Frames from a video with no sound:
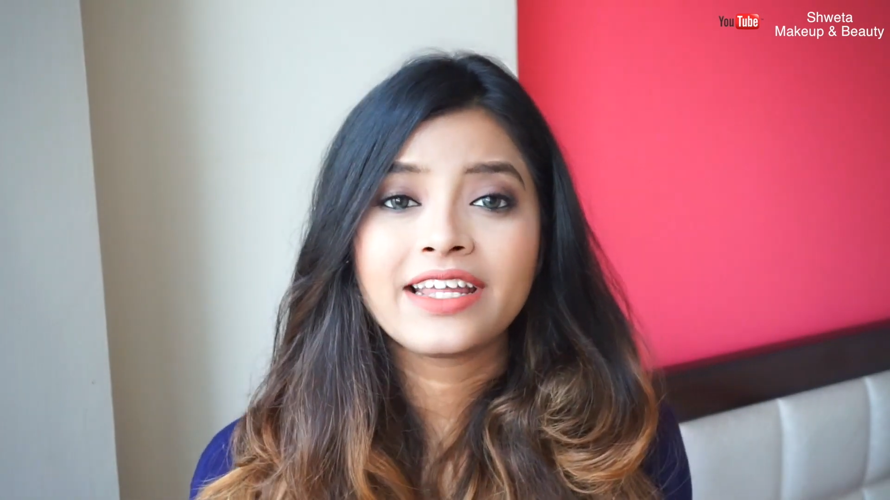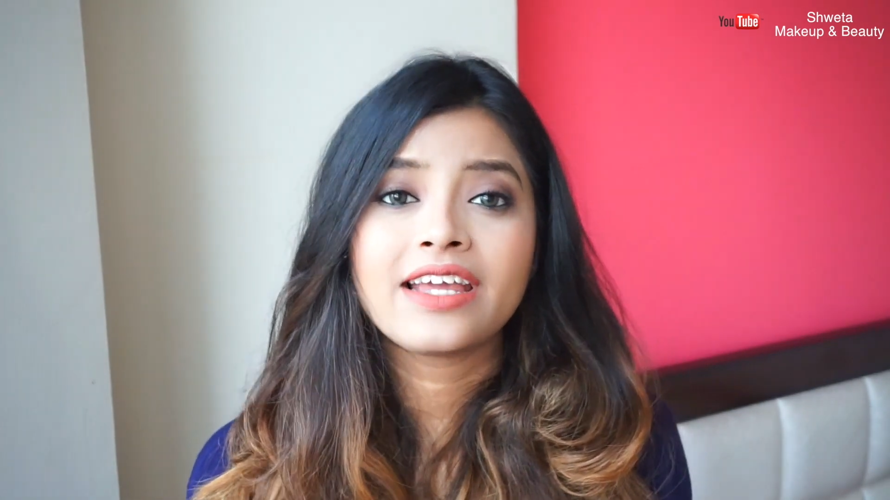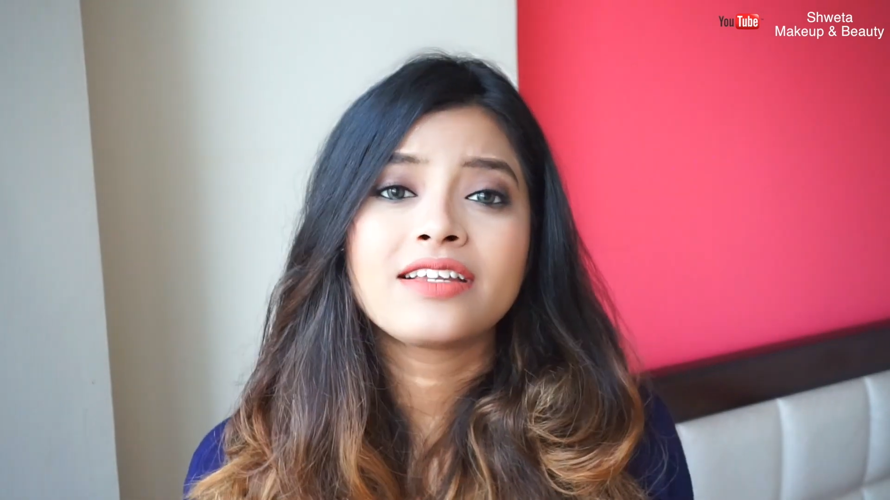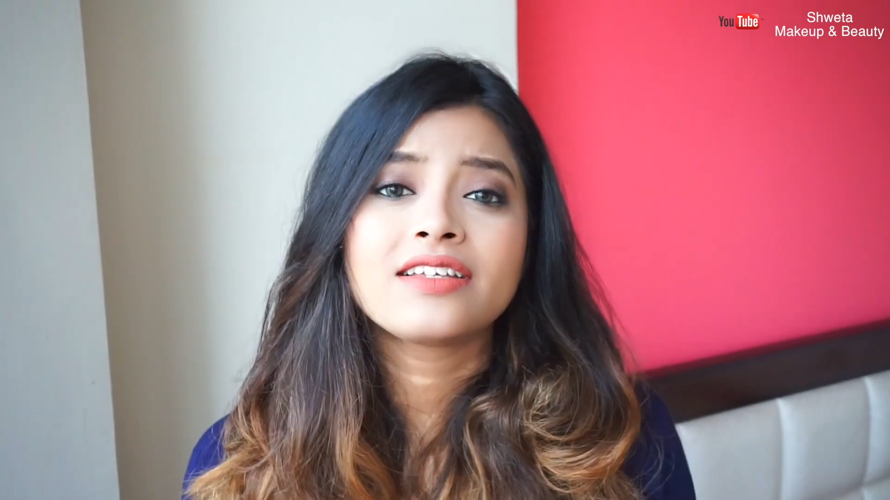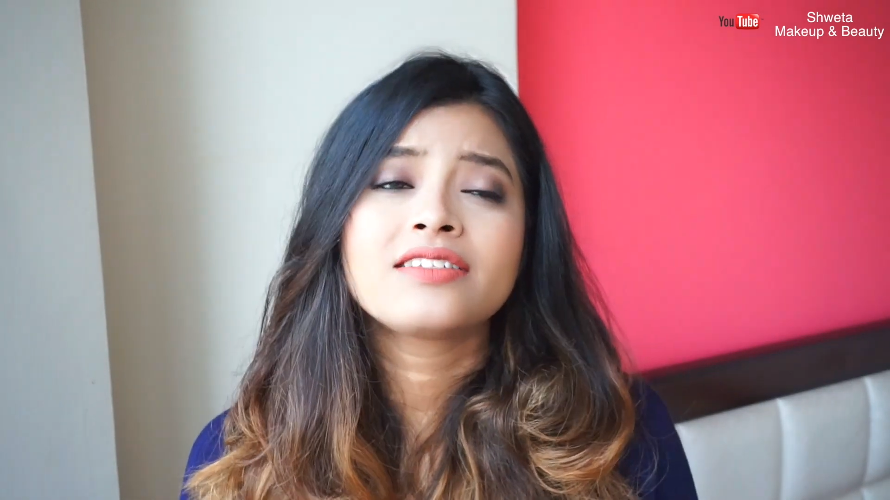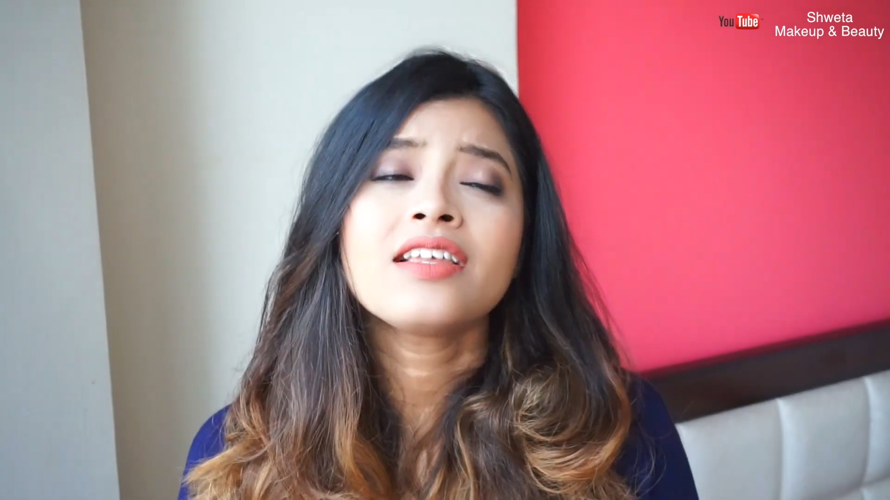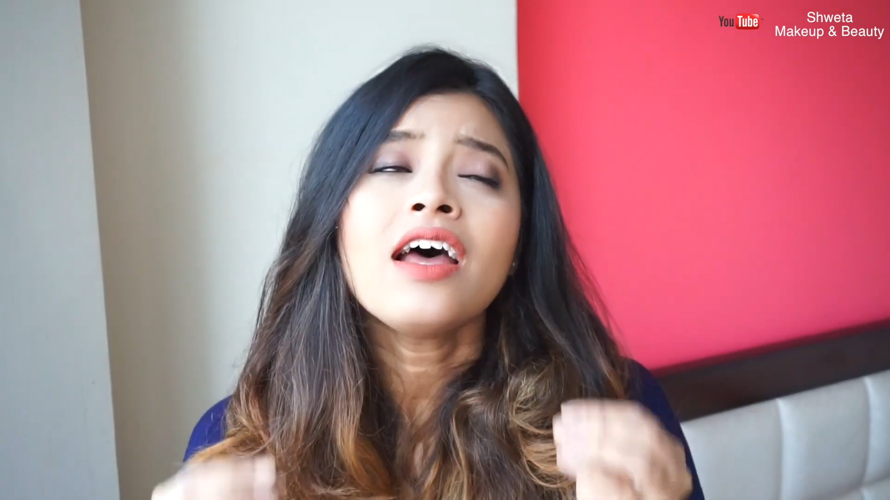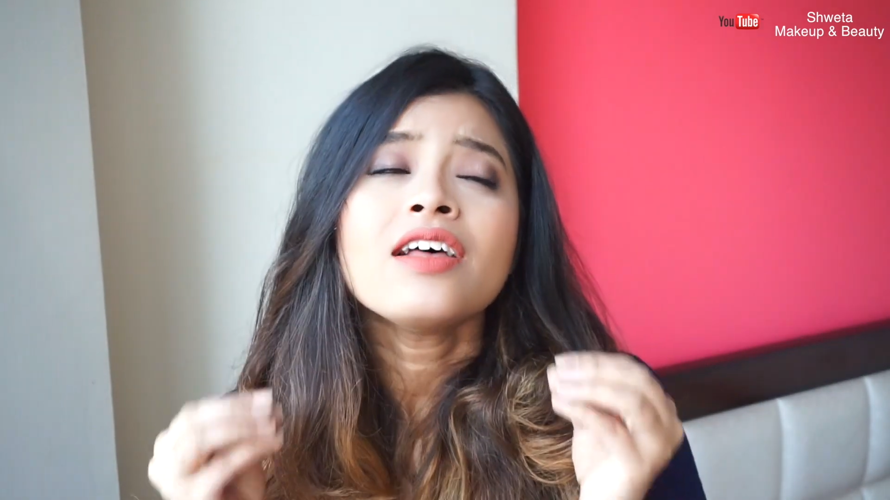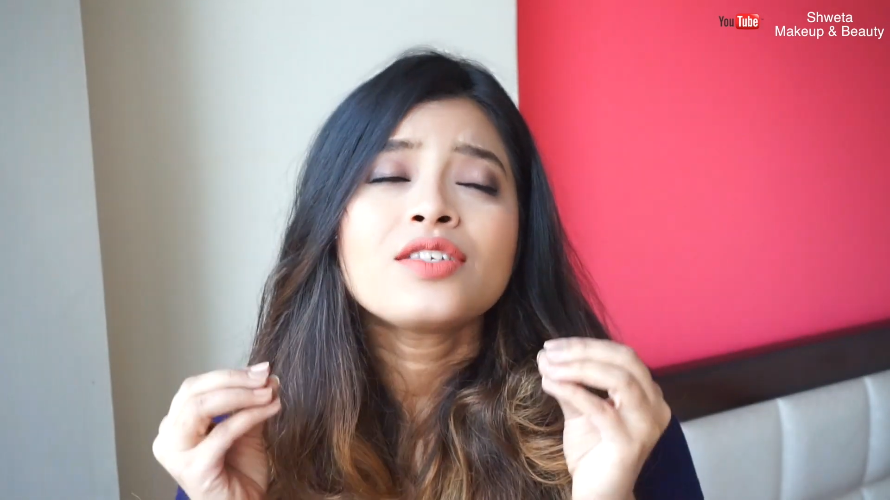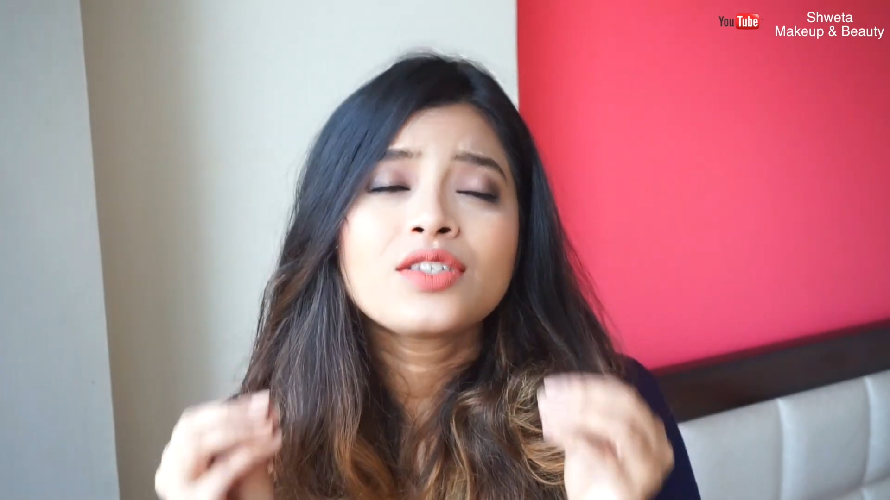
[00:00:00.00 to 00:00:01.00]
It is
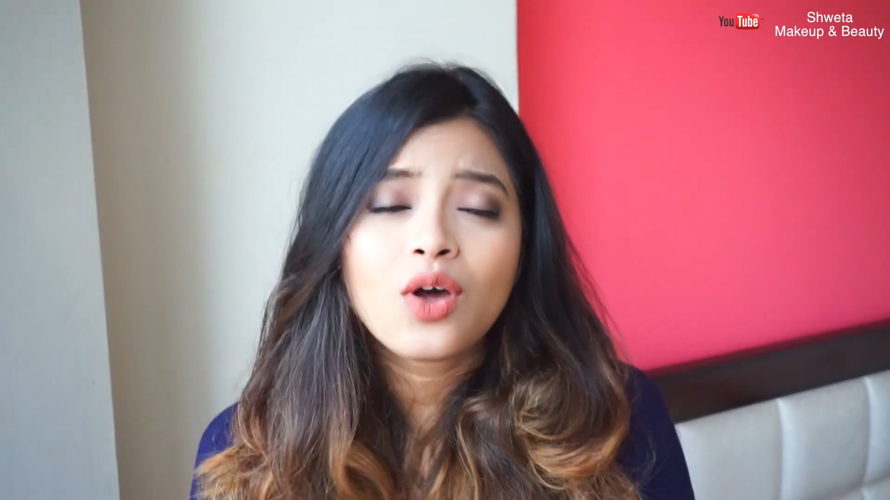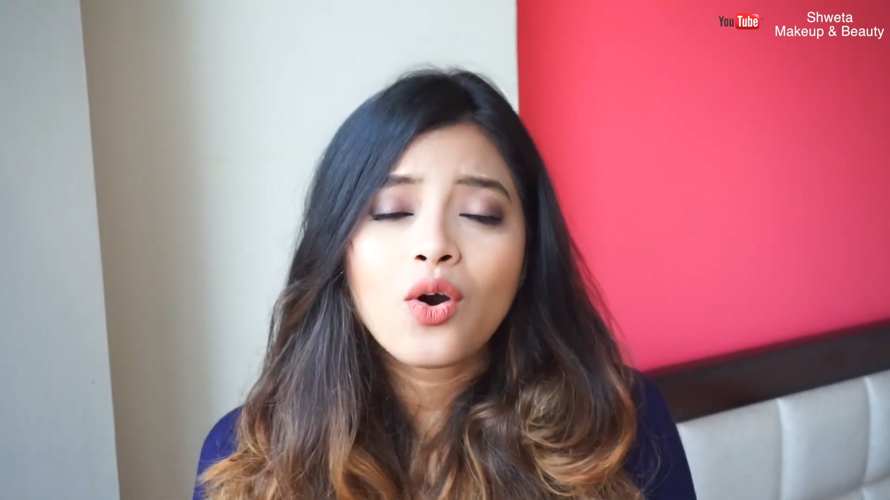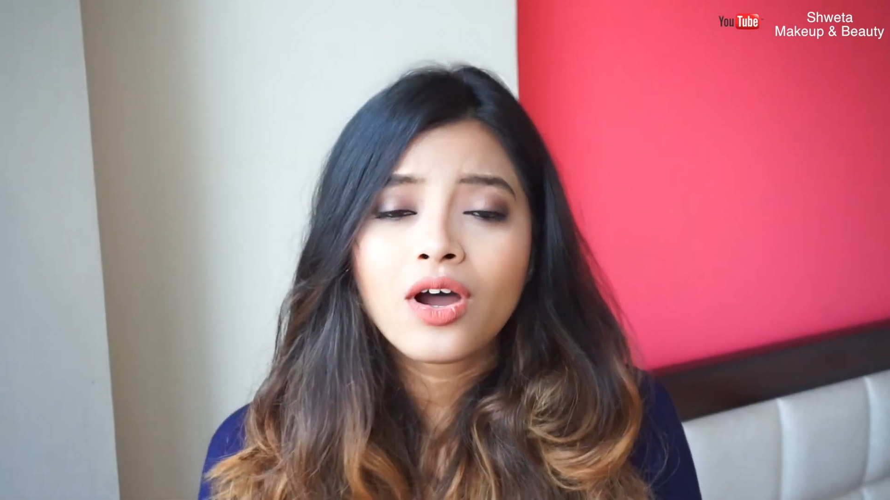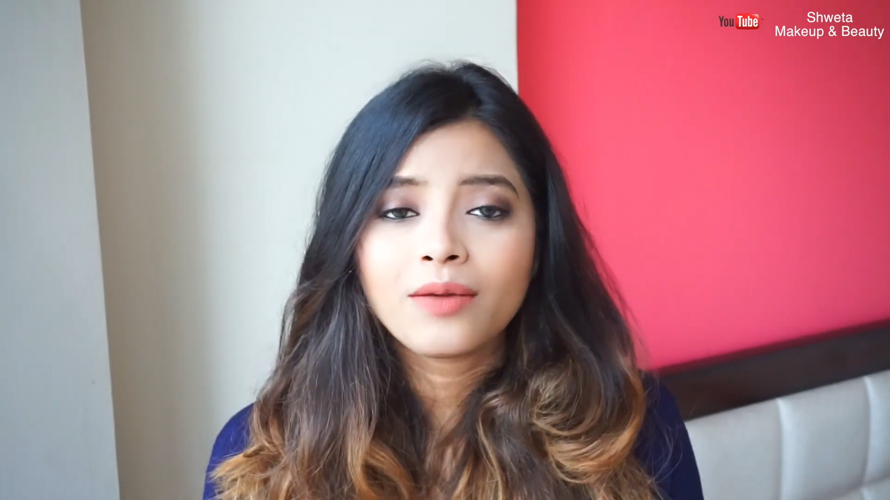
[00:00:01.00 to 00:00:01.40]
so